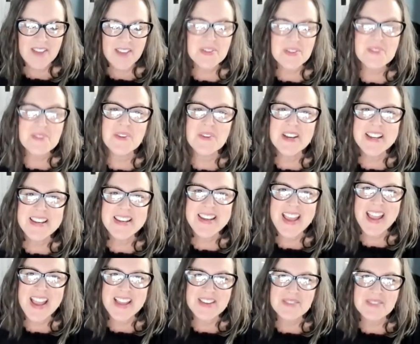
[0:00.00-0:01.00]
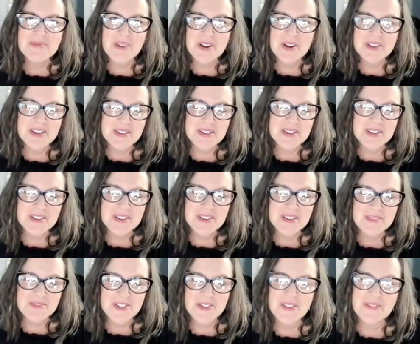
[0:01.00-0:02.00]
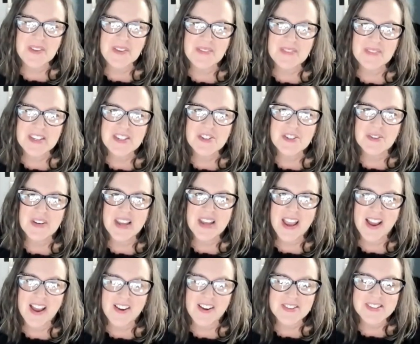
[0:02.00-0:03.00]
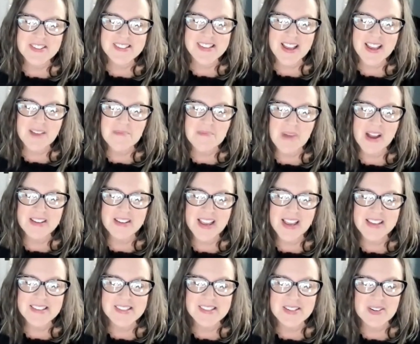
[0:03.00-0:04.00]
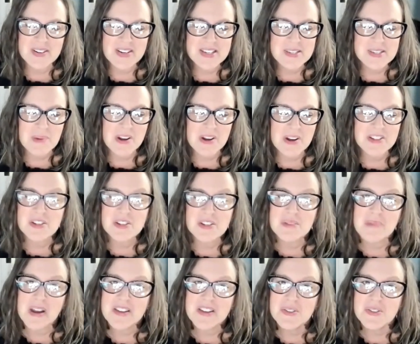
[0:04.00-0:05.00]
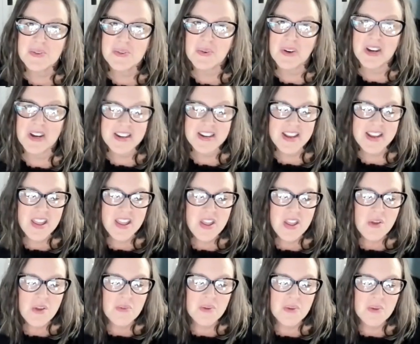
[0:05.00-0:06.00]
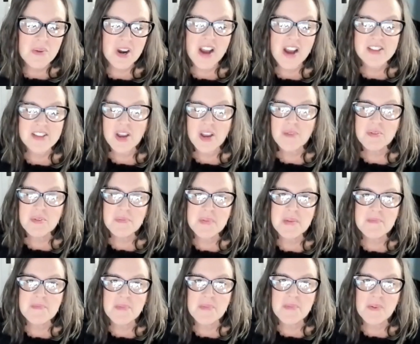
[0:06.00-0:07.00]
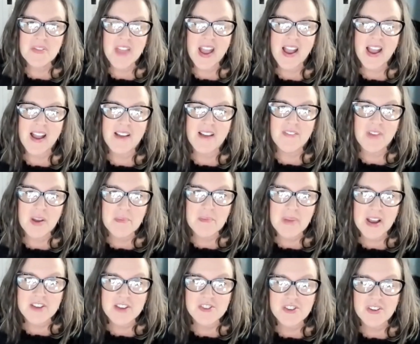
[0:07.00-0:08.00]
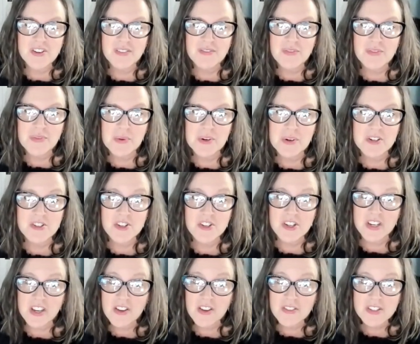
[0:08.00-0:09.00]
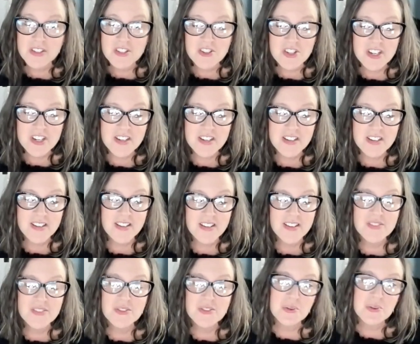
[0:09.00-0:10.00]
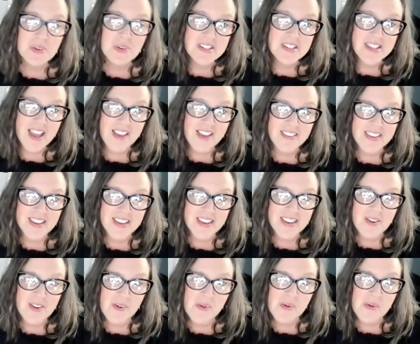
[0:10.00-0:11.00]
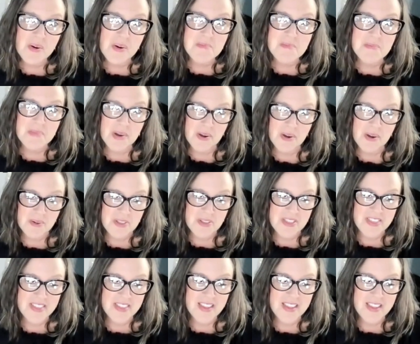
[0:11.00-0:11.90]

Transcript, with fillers: everyone, and welcome to the Family Treehouse House podcast series brought to you by Storied, where I chat with people that have a passion for genealogy, storytelling, or both.